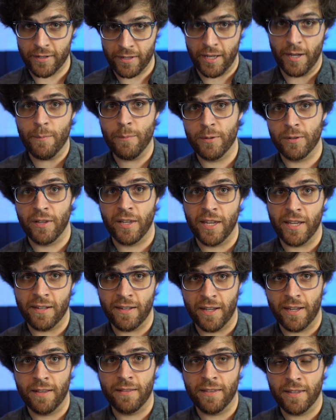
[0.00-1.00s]

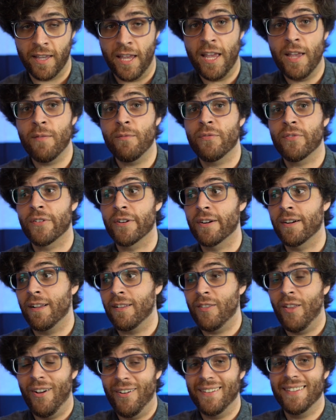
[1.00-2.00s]
Gumberland, and the game for
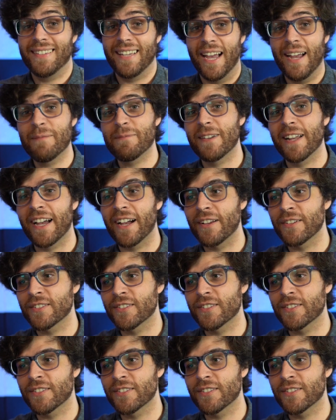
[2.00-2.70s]
a long time now,